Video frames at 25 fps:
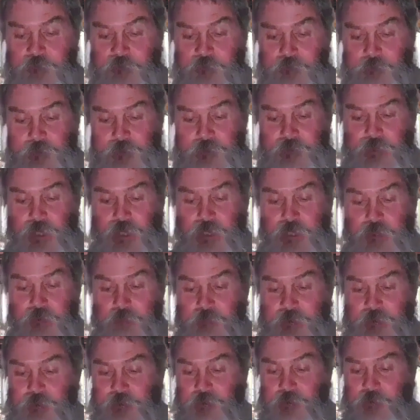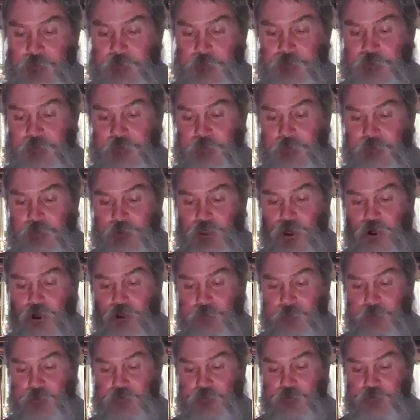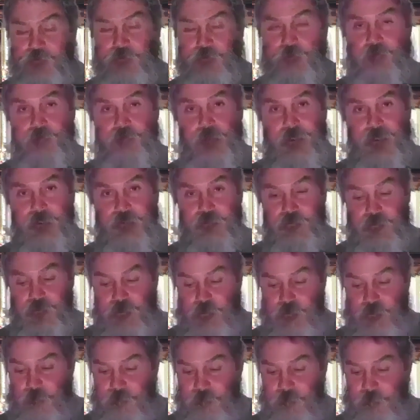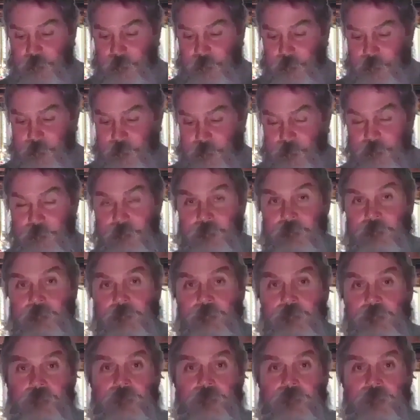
Who is this coming from Edom in crimson garments from Bozrah?